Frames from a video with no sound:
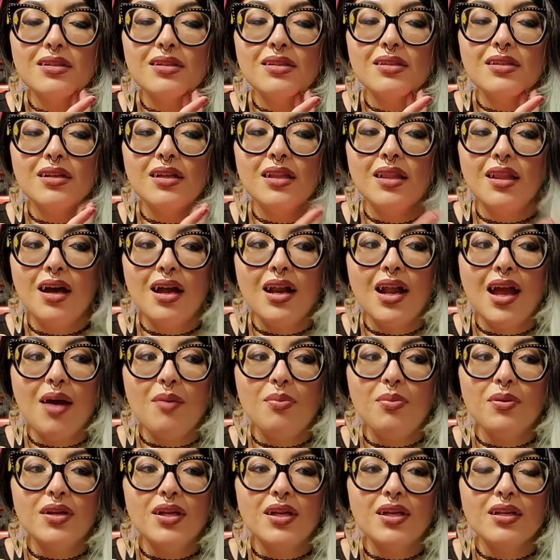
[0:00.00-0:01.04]
a lot
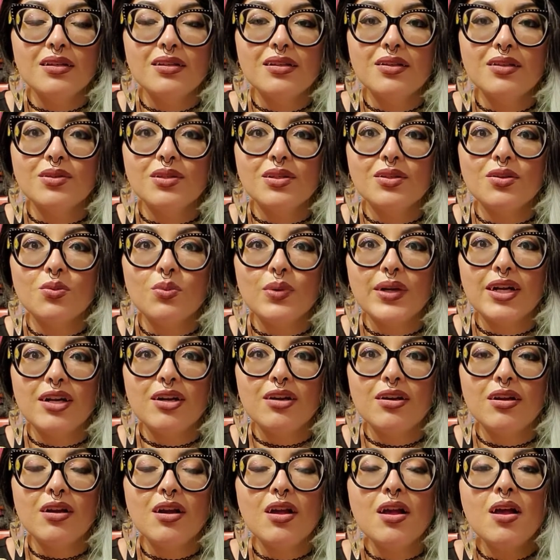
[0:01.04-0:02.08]
happening, so it's a little
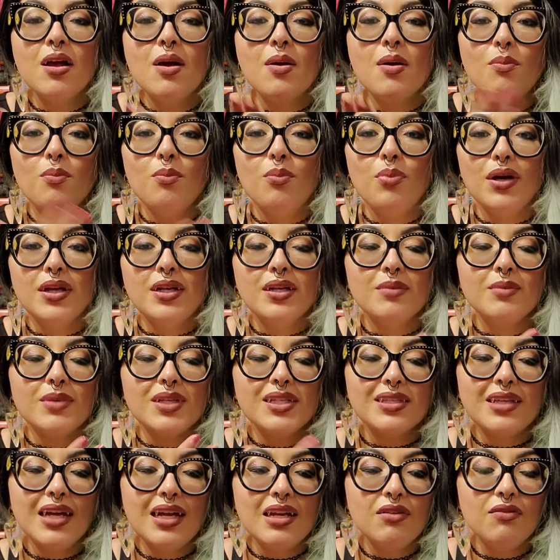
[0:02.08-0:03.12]
weird. But I'm
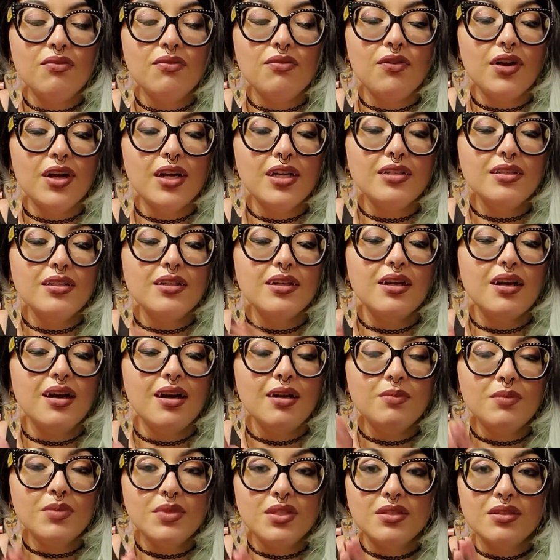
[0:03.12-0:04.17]
excited for it.
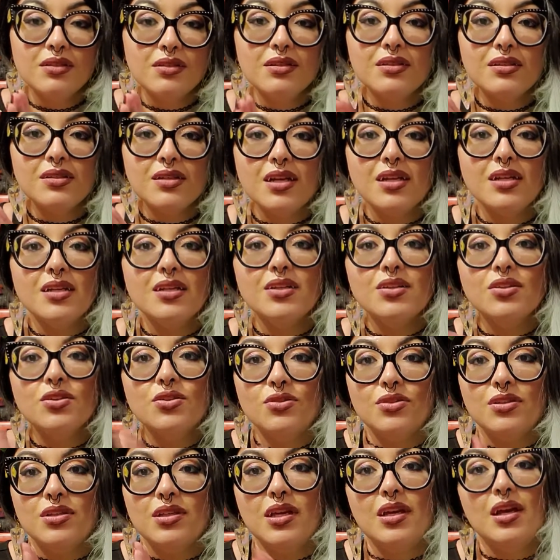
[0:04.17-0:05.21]
I'm still excited to
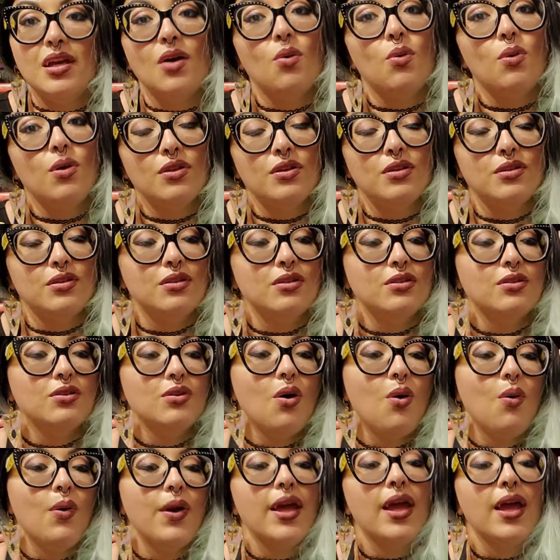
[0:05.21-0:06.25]
see where this is
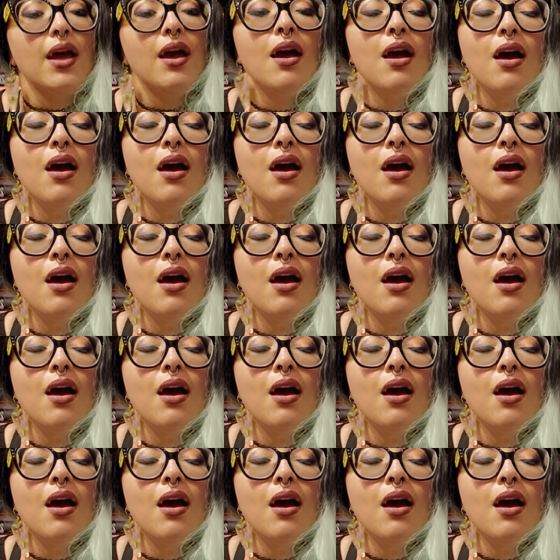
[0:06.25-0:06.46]
going.